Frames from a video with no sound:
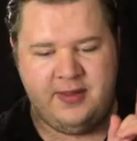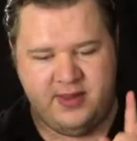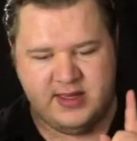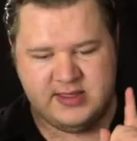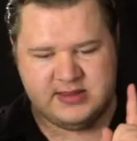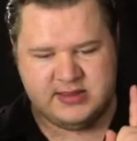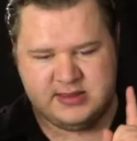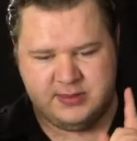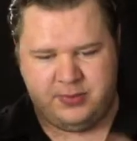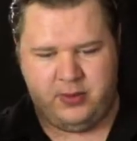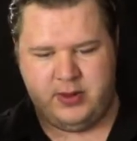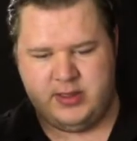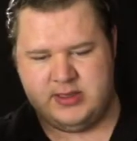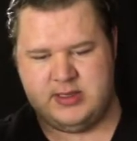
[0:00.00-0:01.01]
This is
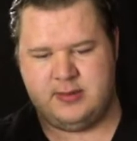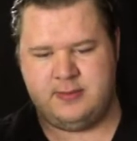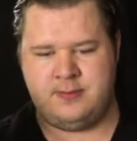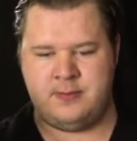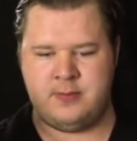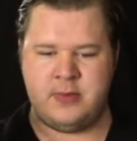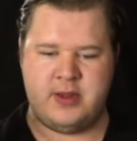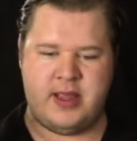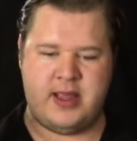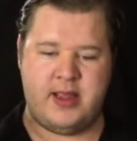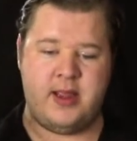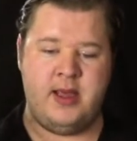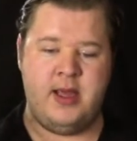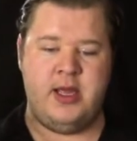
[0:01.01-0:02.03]
important.
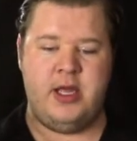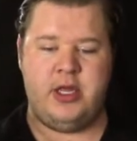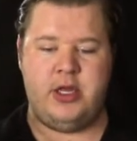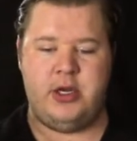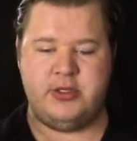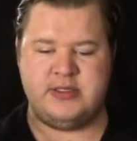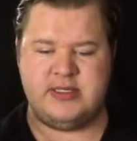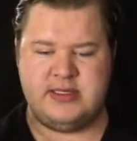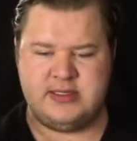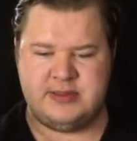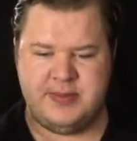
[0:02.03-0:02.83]
Okay, you notice in this